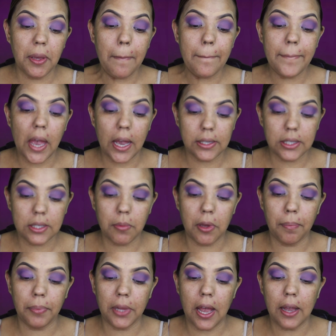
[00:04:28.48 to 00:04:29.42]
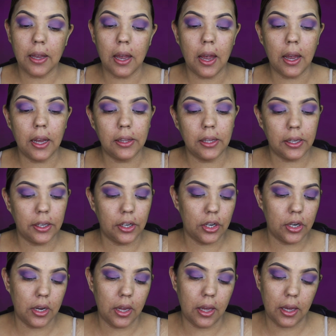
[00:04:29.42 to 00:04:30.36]
Maximum Black
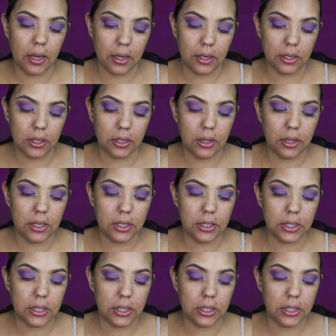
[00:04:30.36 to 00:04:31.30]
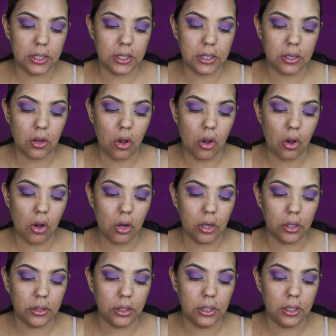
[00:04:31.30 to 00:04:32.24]
eyeliner, and this is
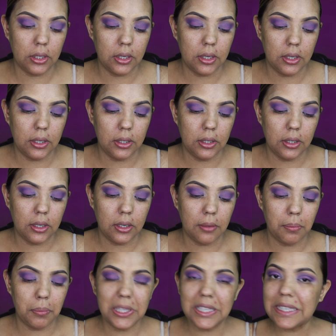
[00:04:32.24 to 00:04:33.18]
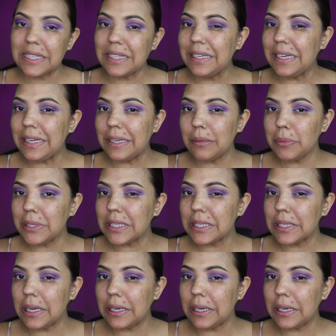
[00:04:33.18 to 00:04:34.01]
called Miss Lean, I